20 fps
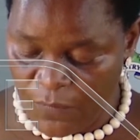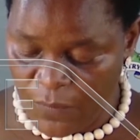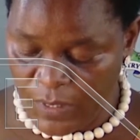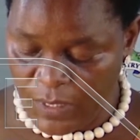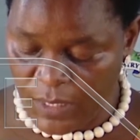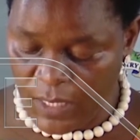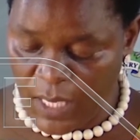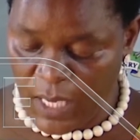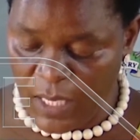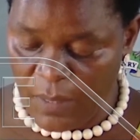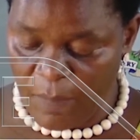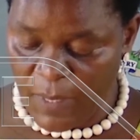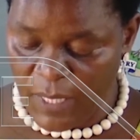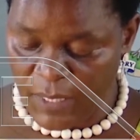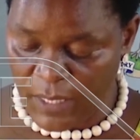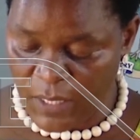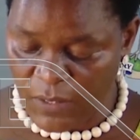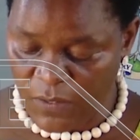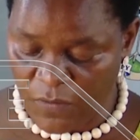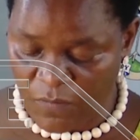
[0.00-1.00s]

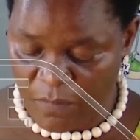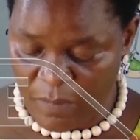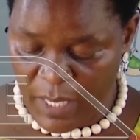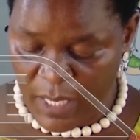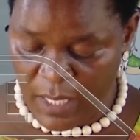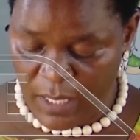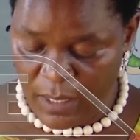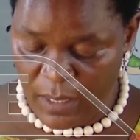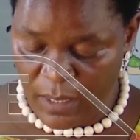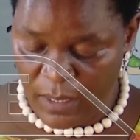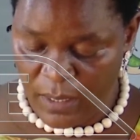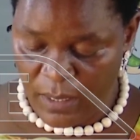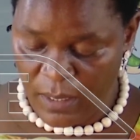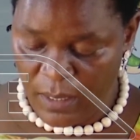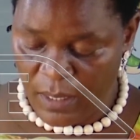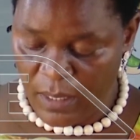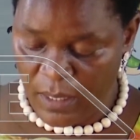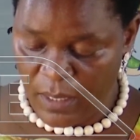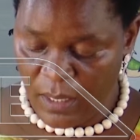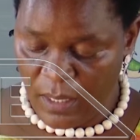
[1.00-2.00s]
49% of men
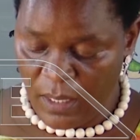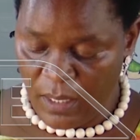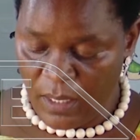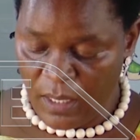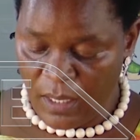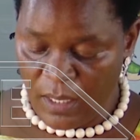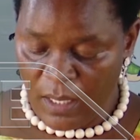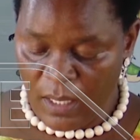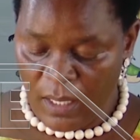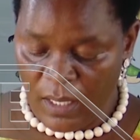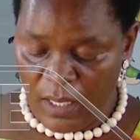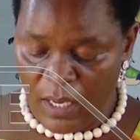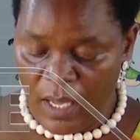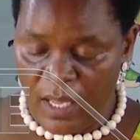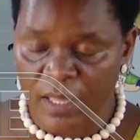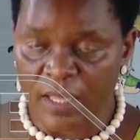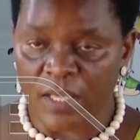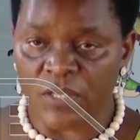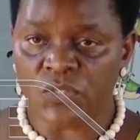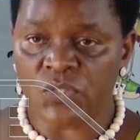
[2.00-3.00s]

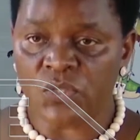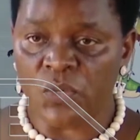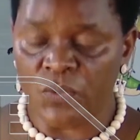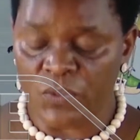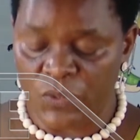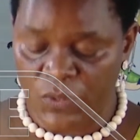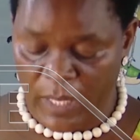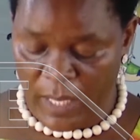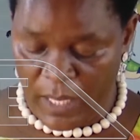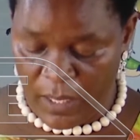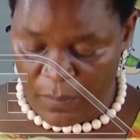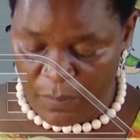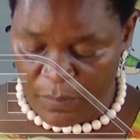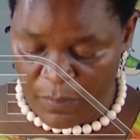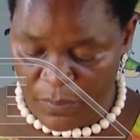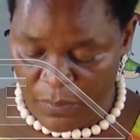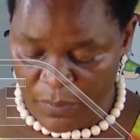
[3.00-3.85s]
neither sought help